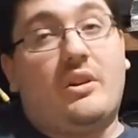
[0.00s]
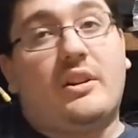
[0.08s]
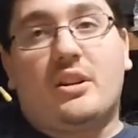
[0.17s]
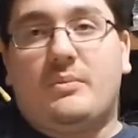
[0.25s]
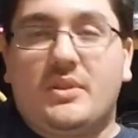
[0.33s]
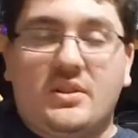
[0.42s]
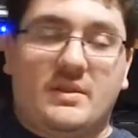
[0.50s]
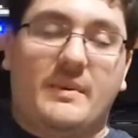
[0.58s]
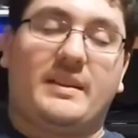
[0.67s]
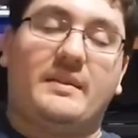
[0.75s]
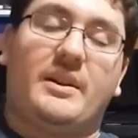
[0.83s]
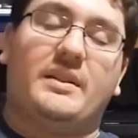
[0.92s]
or it could be just
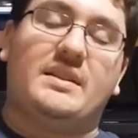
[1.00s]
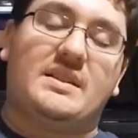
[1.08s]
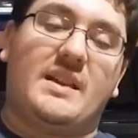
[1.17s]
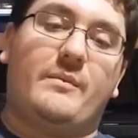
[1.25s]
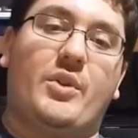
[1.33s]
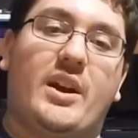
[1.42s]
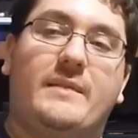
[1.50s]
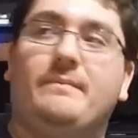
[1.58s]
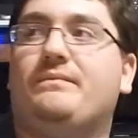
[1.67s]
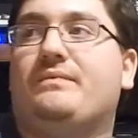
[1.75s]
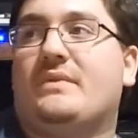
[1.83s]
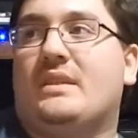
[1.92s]
about around the same rate.
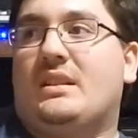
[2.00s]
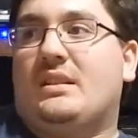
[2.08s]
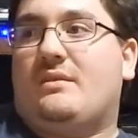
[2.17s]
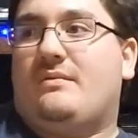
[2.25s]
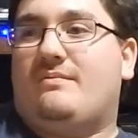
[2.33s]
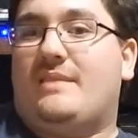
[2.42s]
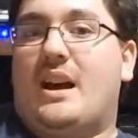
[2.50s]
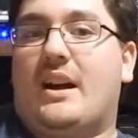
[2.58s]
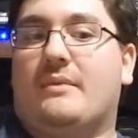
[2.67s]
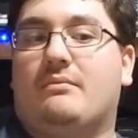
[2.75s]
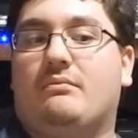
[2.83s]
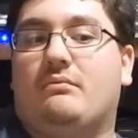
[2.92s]

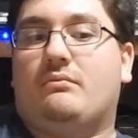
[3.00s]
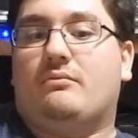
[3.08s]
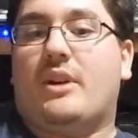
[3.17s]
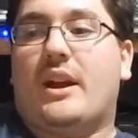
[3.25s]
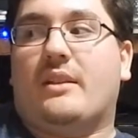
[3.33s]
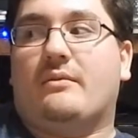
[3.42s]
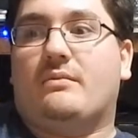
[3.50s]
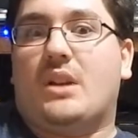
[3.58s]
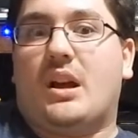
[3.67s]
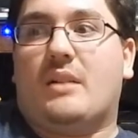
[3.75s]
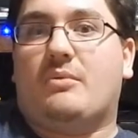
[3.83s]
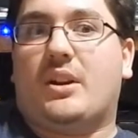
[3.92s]
Time, rate.
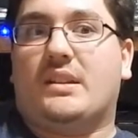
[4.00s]
I